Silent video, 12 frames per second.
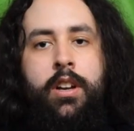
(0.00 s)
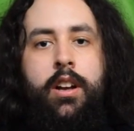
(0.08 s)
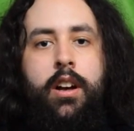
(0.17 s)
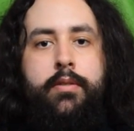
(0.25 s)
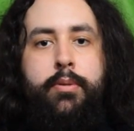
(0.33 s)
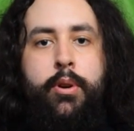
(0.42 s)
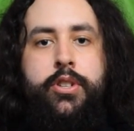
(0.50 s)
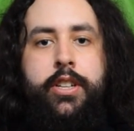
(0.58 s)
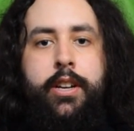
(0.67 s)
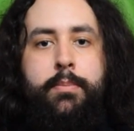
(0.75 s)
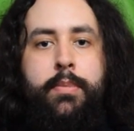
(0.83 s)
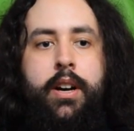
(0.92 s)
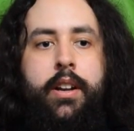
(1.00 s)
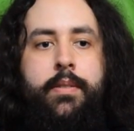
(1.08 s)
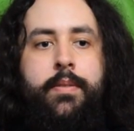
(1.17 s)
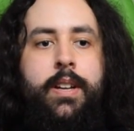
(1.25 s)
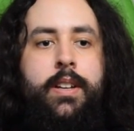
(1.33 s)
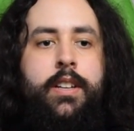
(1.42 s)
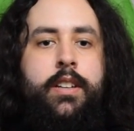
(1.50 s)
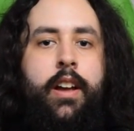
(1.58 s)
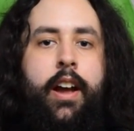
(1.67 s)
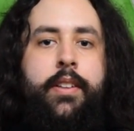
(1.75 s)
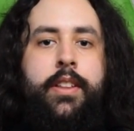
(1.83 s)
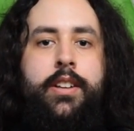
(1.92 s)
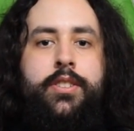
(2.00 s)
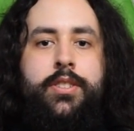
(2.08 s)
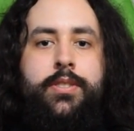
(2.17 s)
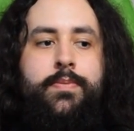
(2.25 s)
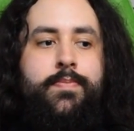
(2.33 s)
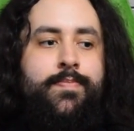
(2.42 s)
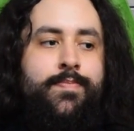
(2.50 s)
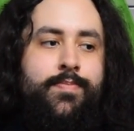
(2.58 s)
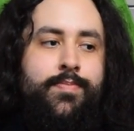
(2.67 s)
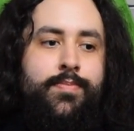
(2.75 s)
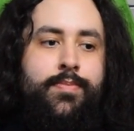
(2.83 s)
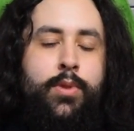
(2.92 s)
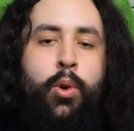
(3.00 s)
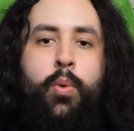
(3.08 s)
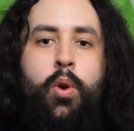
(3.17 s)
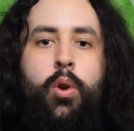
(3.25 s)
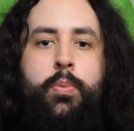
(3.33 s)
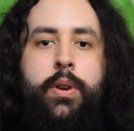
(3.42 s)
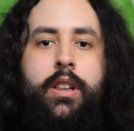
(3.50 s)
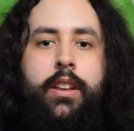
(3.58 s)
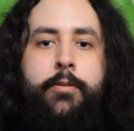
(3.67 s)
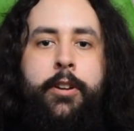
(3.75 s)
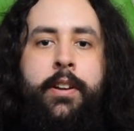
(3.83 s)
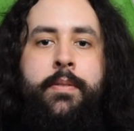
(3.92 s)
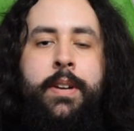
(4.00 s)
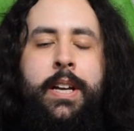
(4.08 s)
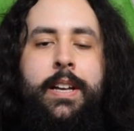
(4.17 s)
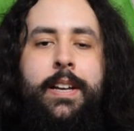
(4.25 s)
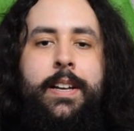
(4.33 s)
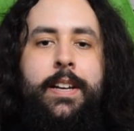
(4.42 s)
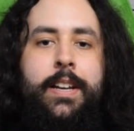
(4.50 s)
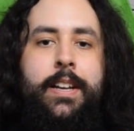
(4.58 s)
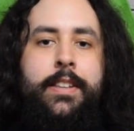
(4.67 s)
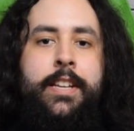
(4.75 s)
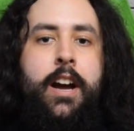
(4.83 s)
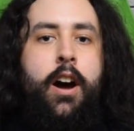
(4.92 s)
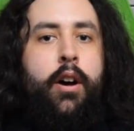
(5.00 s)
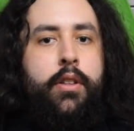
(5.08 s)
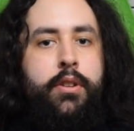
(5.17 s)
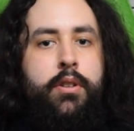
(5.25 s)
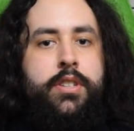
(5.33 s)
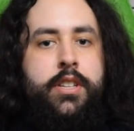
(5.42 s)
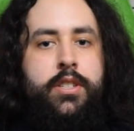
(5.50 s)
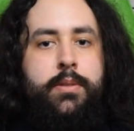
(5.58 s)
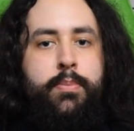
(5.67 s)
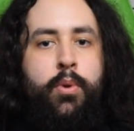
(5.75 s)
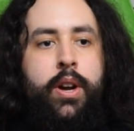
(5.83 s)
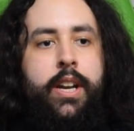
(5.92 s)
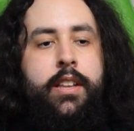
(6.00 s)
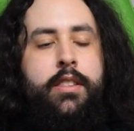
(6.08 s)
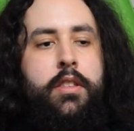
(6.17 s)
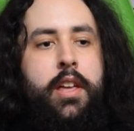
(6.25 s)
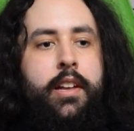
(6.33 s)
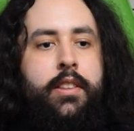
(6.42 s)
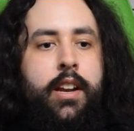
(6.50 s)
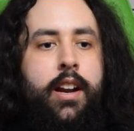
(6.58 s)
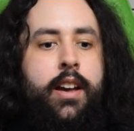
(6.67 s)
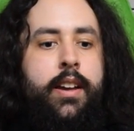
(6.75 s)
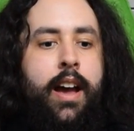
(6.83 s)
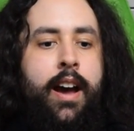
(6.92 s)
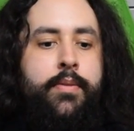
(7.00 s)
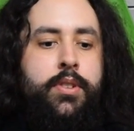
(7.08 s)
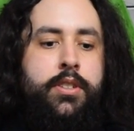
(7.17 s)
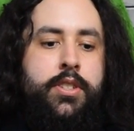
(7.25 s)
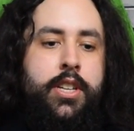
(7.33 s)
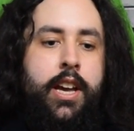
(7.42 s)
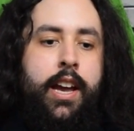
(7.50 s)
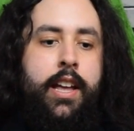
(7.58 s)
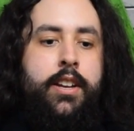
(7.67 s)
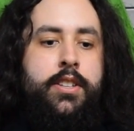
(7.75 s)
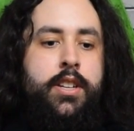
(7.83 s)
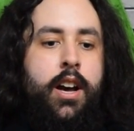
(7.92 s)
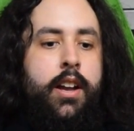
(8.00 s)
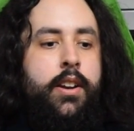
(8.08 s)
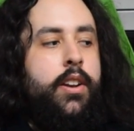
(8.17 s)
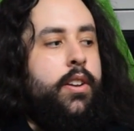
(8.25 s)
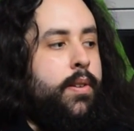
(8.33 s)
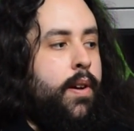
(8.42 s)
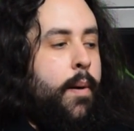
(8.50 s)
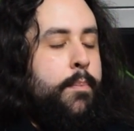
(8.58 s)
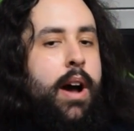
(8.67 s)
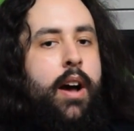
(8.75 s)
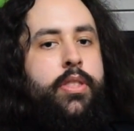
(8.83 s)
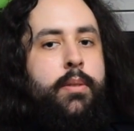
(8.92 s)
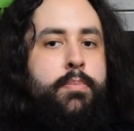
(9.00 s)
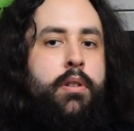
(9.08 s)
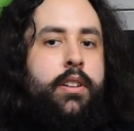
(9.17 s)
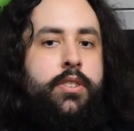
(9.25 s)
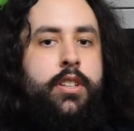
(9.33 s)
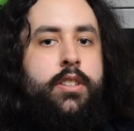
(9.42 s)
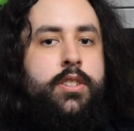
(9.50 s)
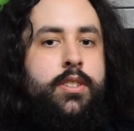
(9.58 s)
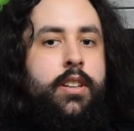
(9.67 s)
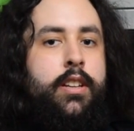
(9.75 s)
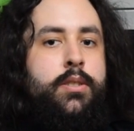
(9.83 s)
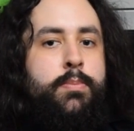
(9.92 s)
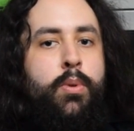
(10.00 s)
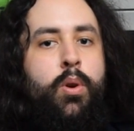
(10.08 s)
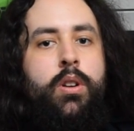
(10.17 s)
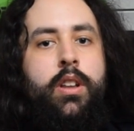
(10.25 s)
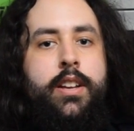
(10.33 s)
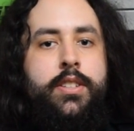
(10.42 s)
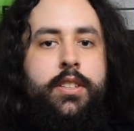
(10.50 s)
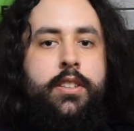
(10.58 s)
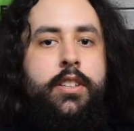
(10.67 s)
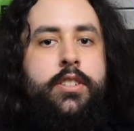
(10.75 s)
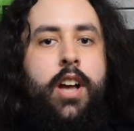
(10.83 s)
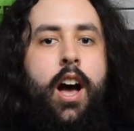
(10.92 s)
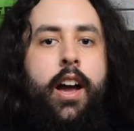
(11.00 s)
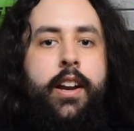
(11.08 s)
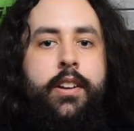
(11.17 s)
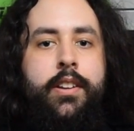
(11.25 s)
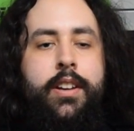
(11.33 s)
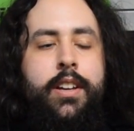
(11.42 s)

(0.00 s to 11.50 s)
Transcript: Unfortunate, but hey, that's the world we live in. The other disappointing thing that I have to say, and it's not about the buttons, it's more or less the design.